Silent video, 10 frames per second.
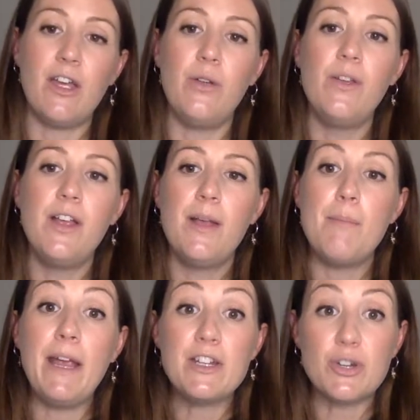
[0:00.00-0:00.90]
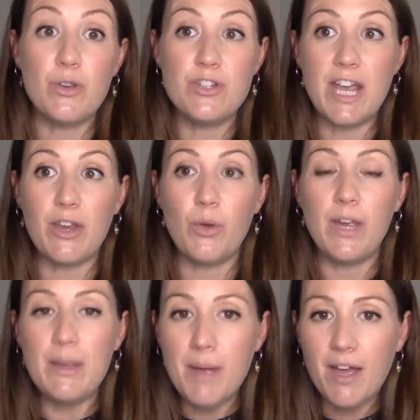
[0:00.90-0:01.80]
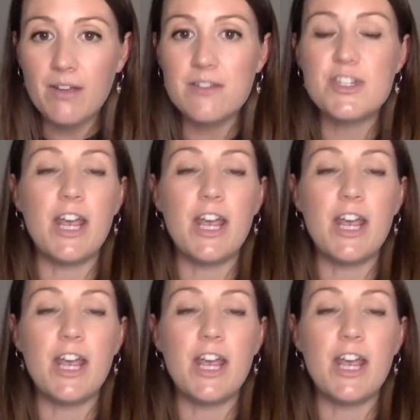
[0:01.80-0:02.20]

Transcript: So make sure you check your emails,